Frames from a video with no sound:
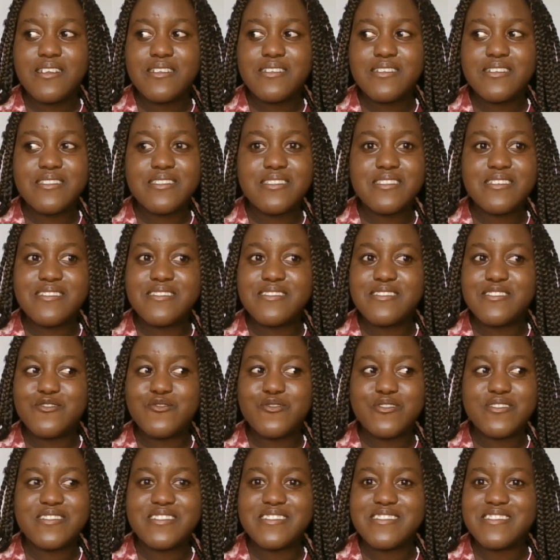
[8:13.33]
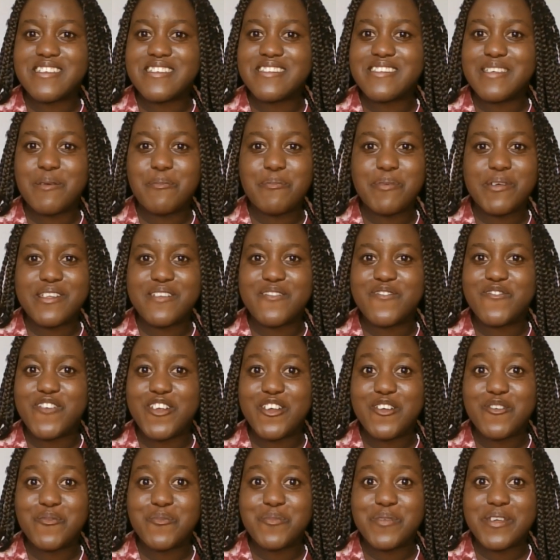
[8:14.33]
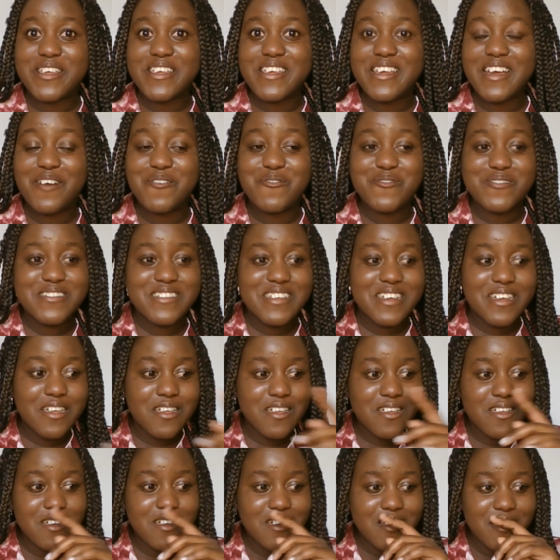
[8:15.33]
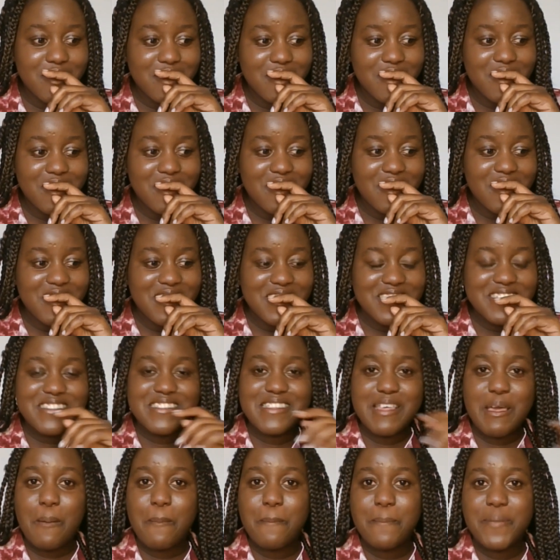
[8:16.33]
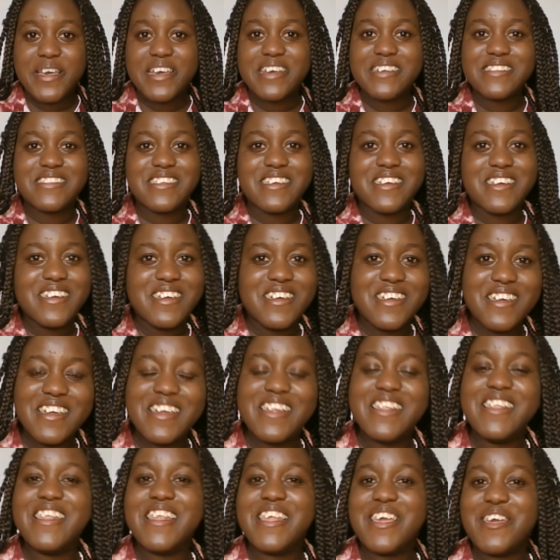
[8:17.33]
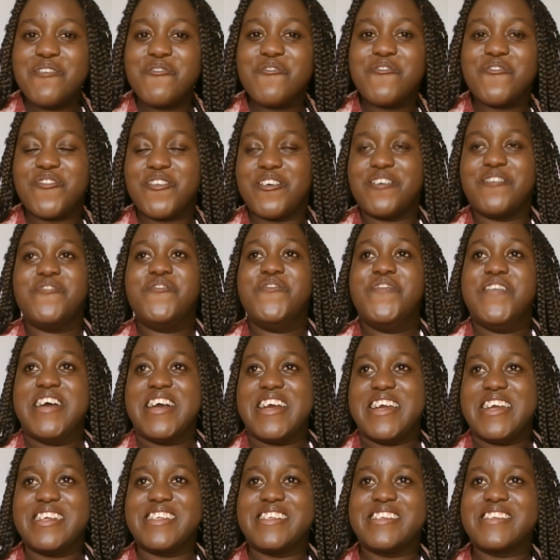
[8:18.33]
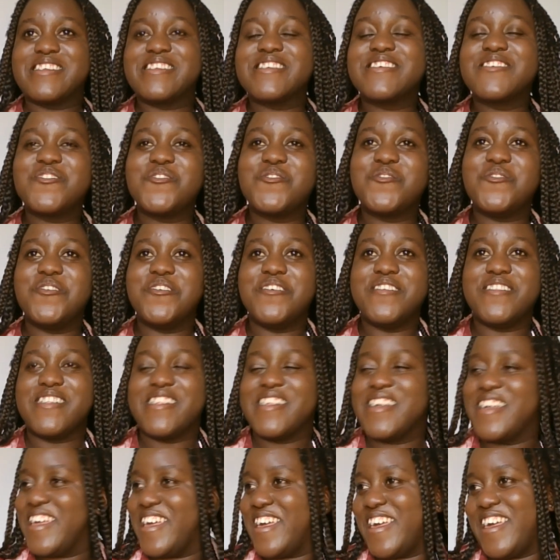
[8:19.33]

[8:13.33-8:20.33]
did this situation just happen in front of me? I was like, sebete, eliva, fine, cool.